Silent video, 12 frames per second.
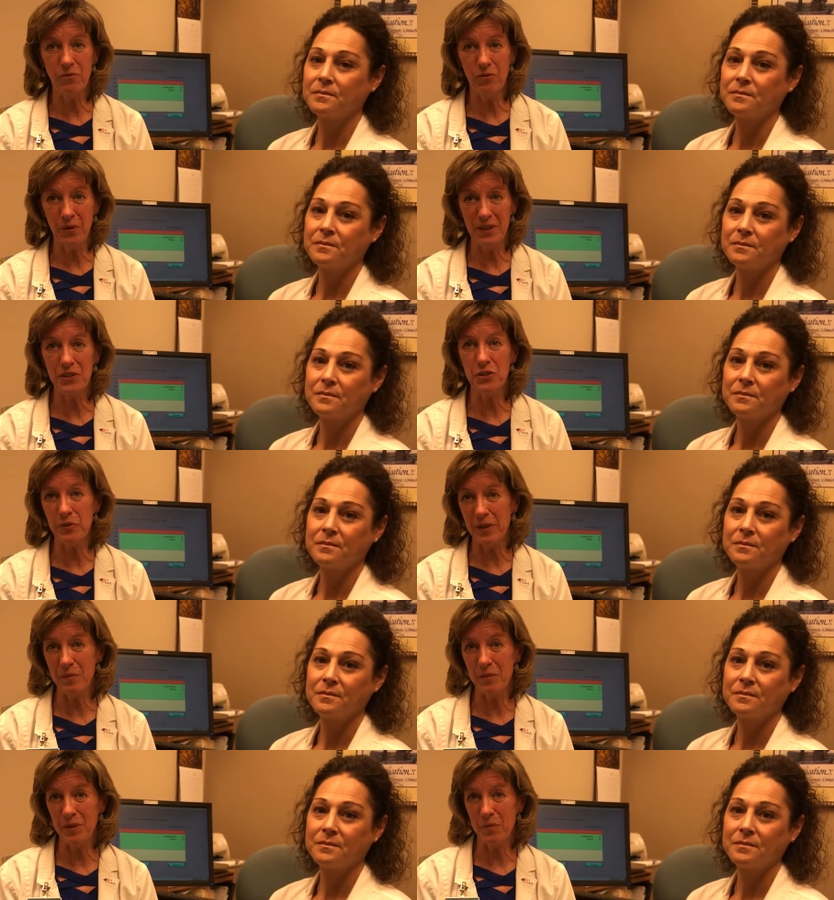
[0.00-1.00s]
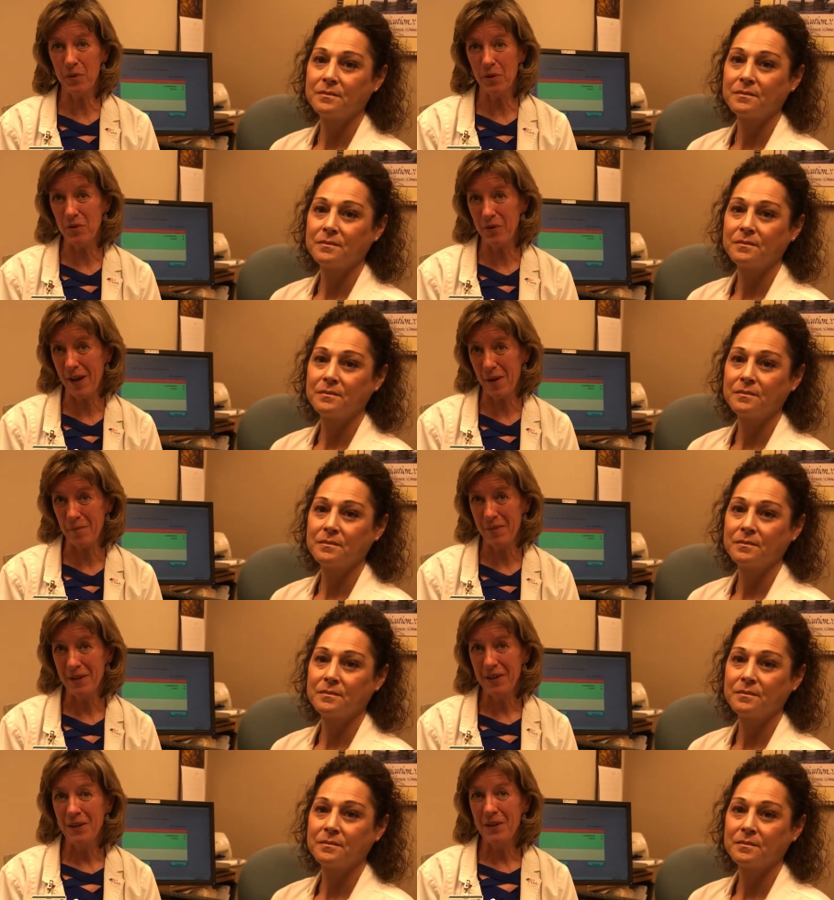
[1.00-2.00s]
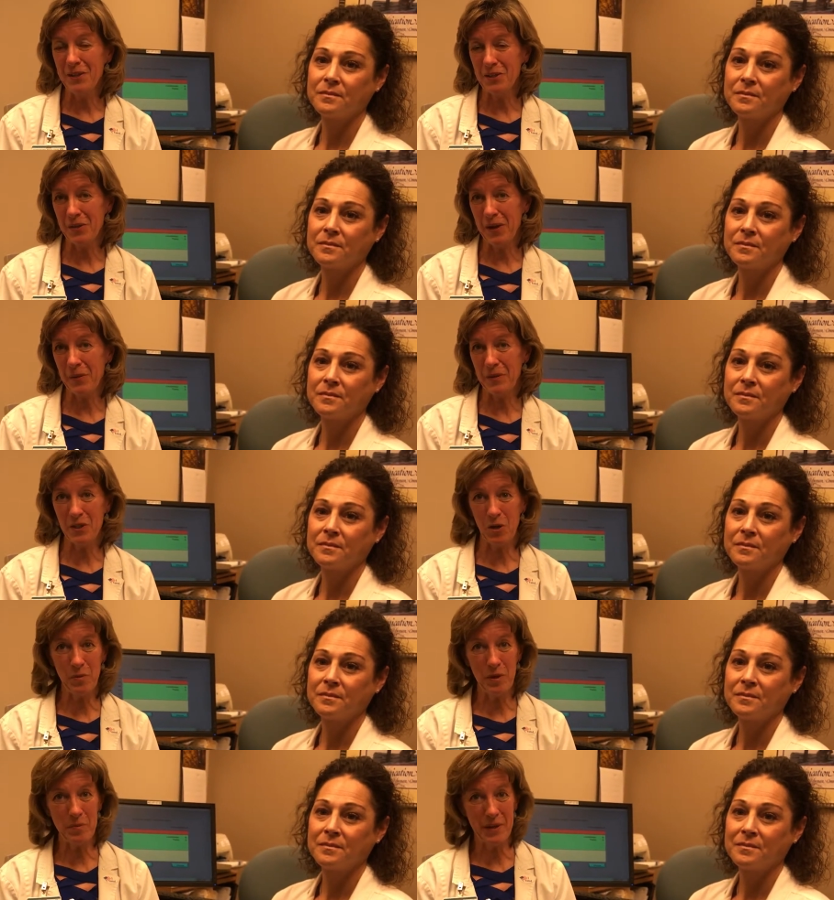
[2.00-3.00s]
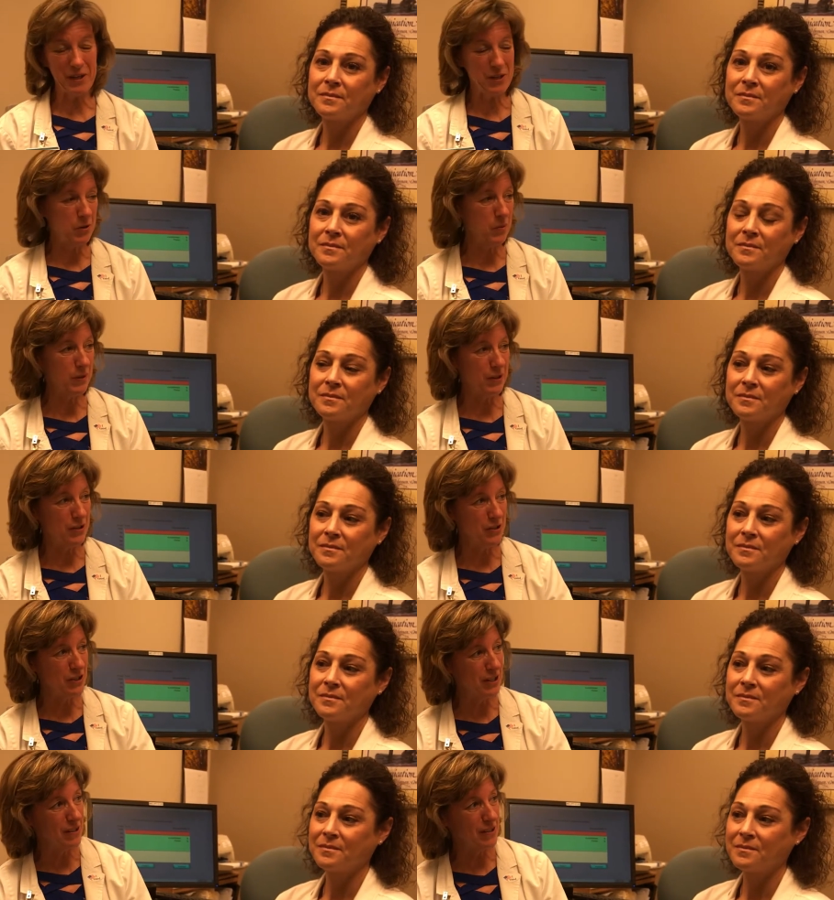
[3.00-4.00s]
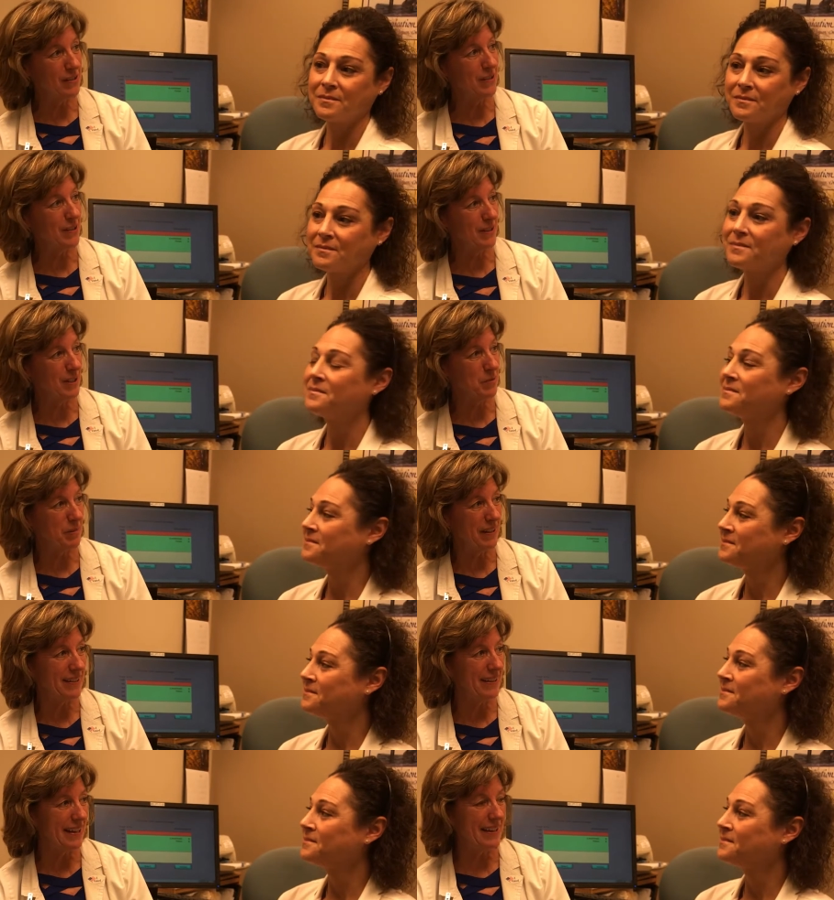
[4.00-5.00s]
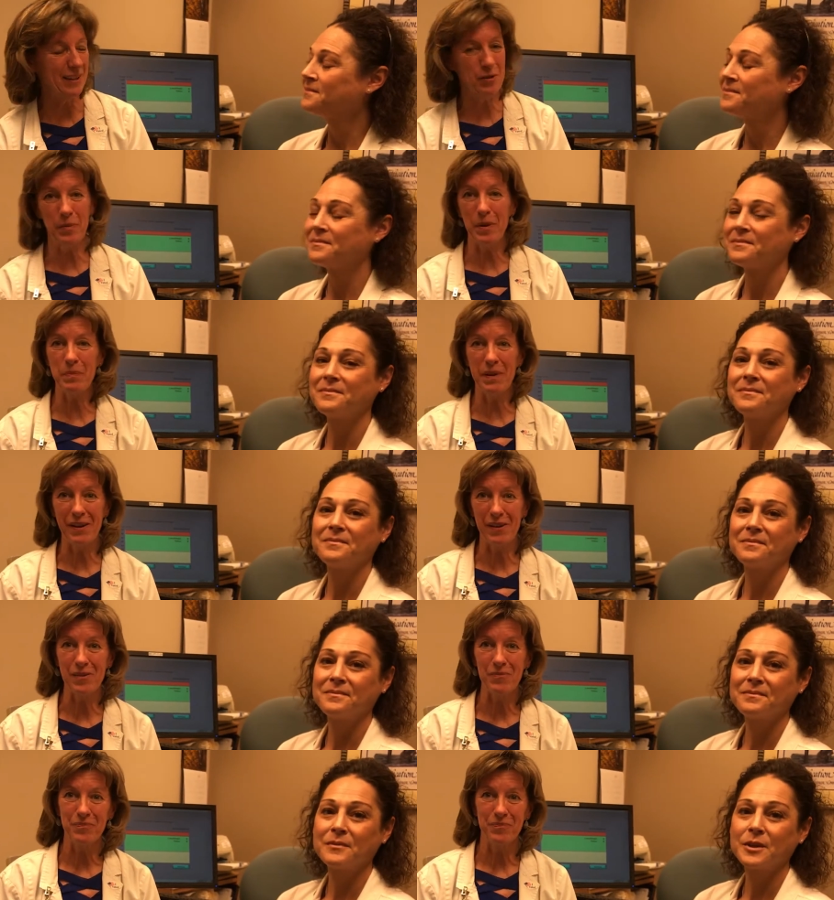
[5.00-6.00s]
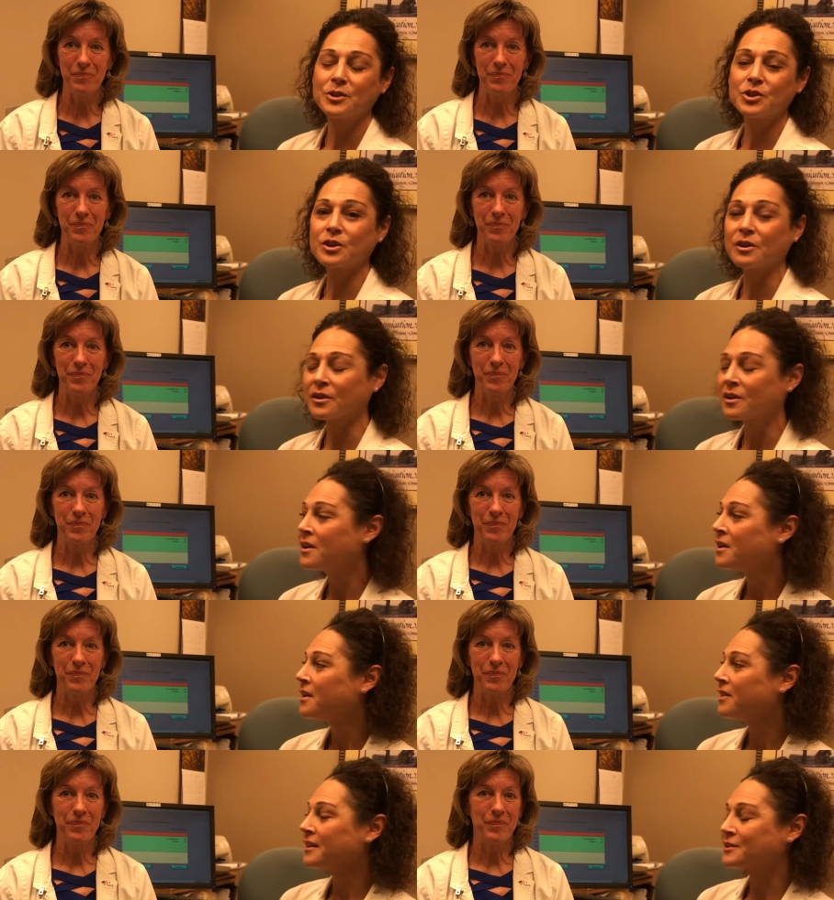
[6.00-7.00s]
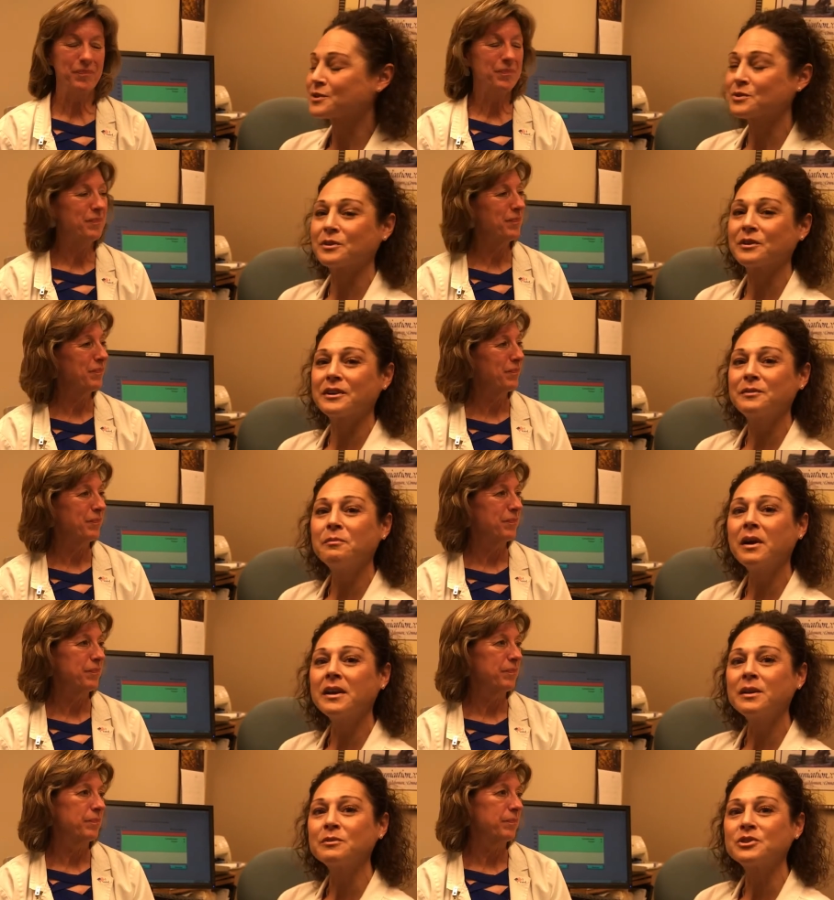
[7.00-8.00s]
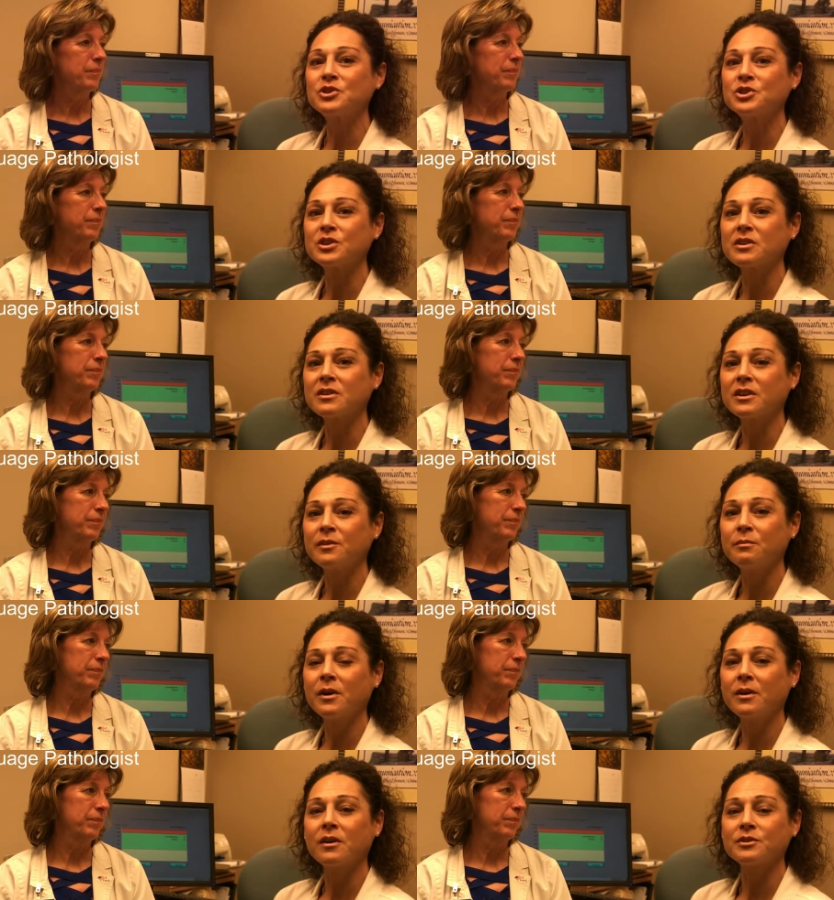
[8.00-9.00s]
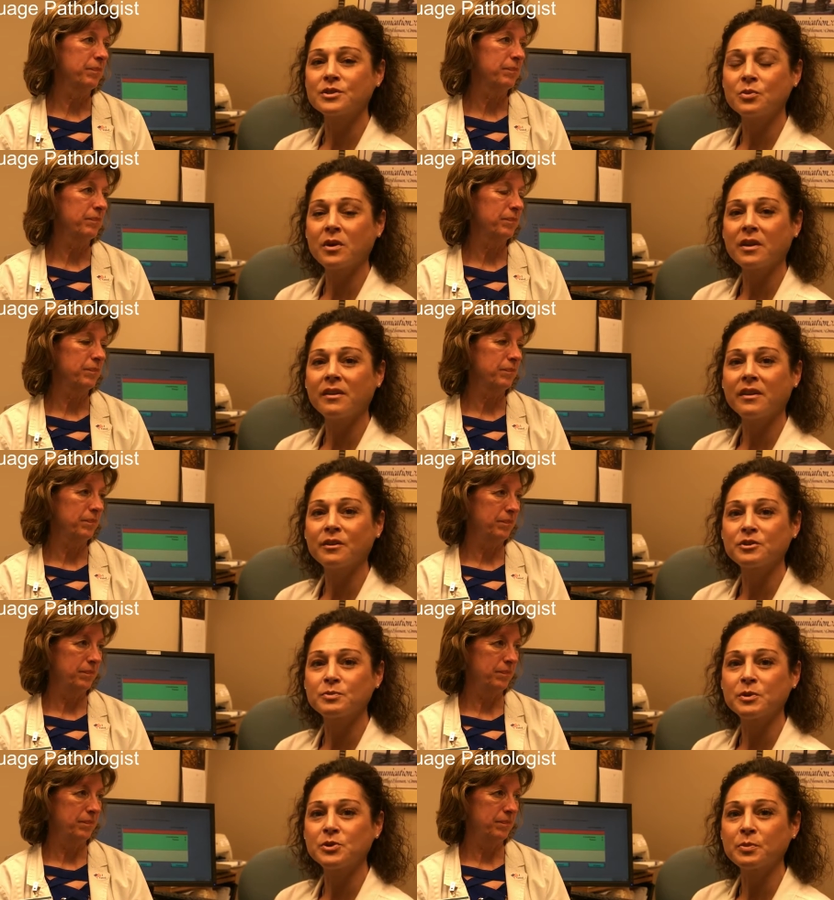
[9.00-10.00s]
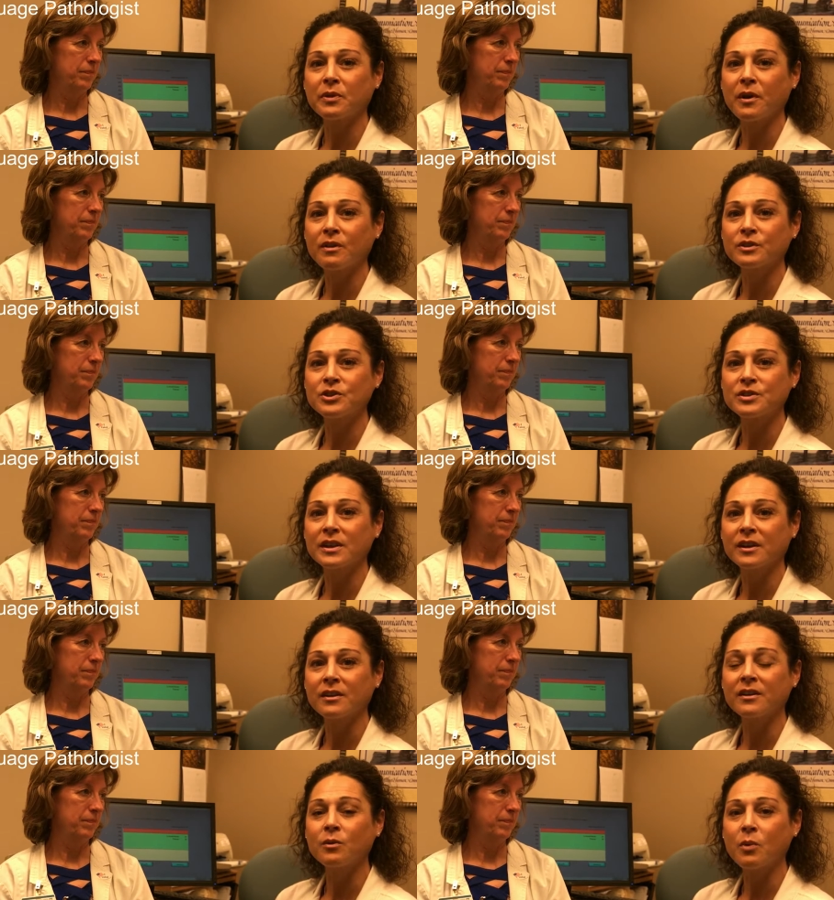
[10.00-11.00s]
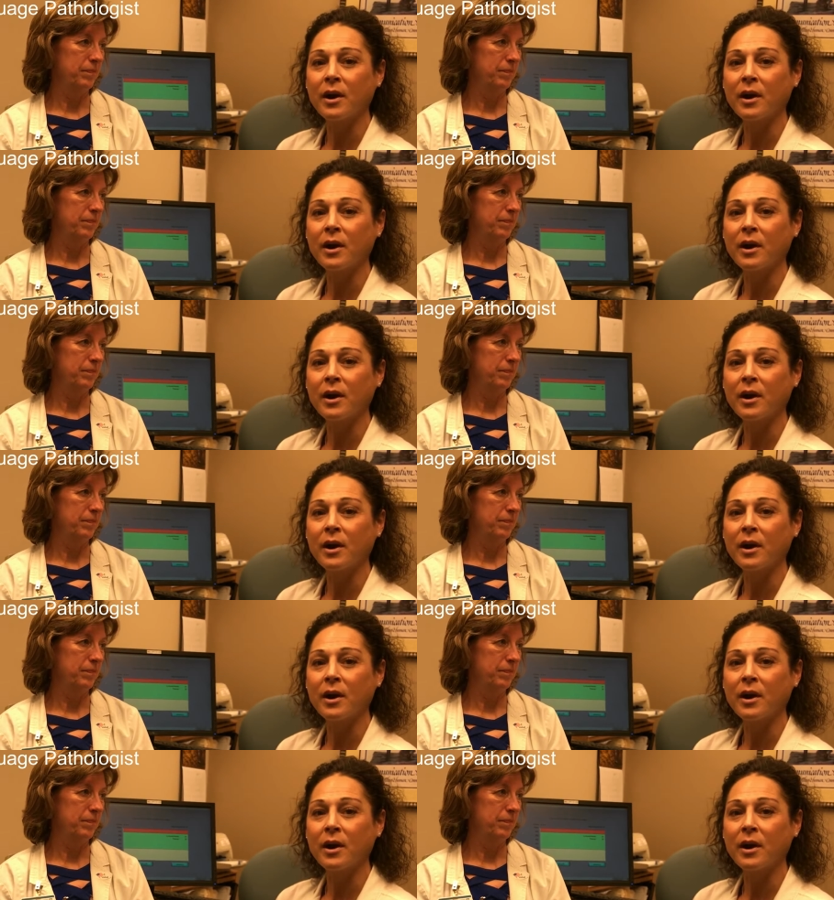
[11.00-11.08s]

Speaker 1: Voice Treatment Program? So I was hoping my coworker Jill could explain that a little
Speaker 2: bit better. Sure. Thanks, Lori. My name is Jill, and I'm also one of the other speech pathologists here at